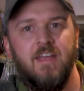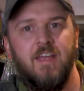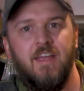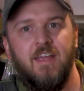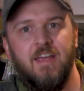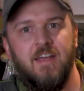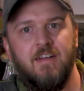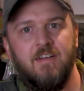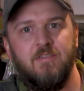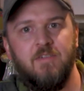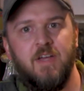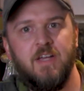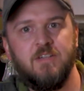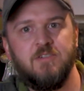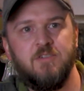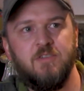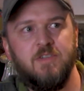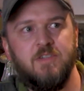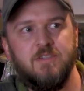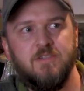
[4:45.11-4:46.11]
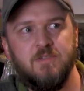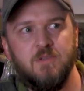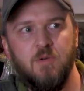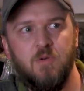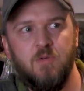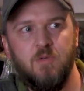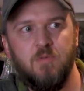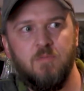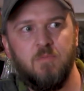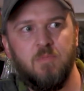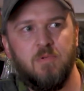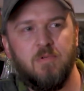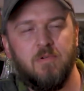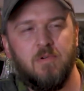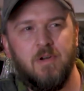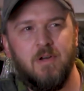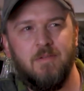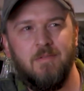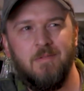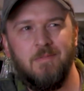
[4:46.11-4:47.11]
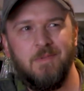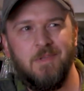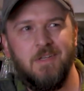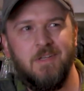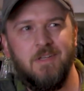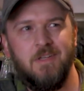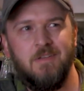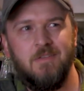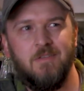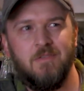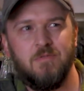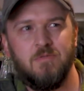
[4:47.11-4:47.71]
and I've actually sold probably